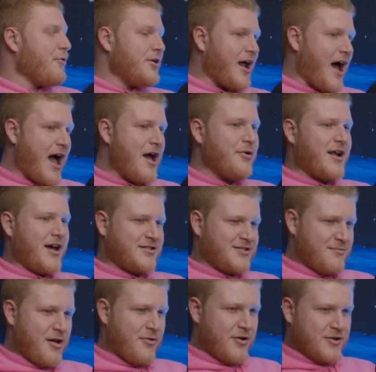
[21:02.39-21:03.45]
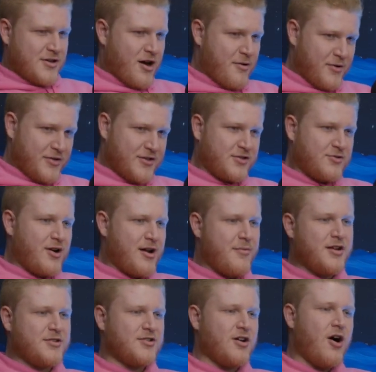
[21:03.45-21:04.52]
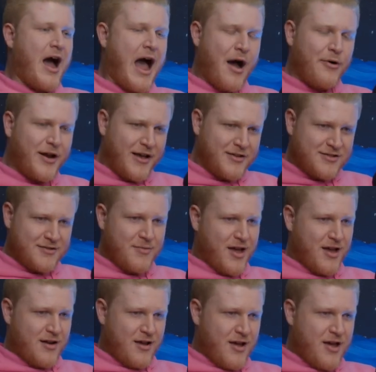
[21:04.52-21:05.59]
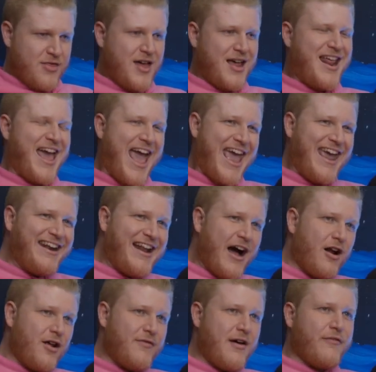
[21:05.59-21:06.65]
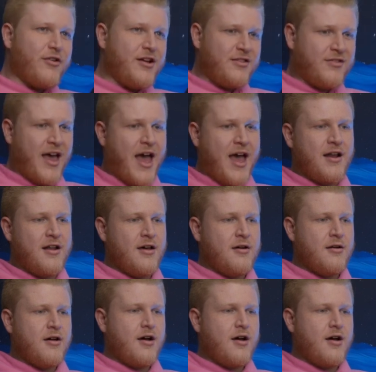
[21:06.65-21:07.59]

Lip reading: would estimate, we were talking about this 20 minutes ago, I would estimate that 8 out of every 10